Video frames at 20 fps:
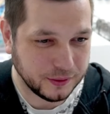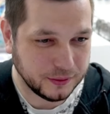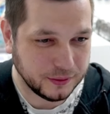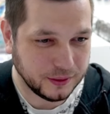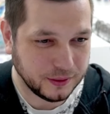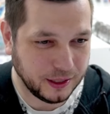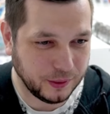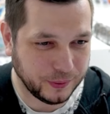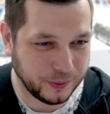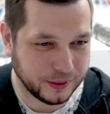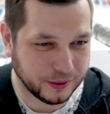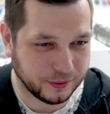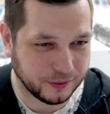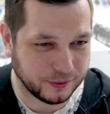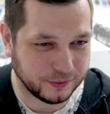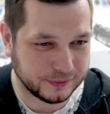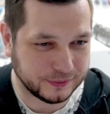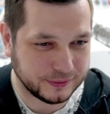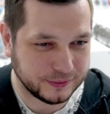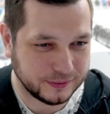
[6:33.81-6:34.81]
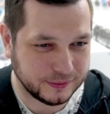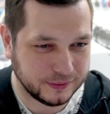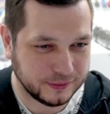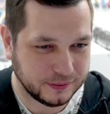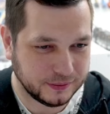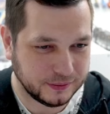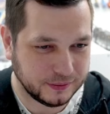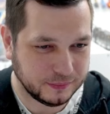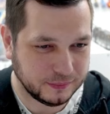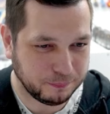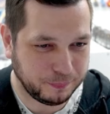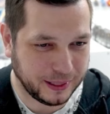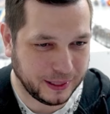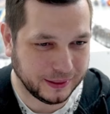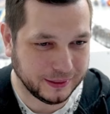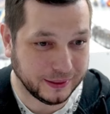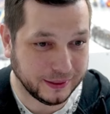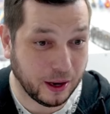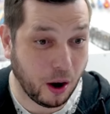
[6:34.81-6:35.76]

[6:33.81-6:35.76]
Here we go. Bang.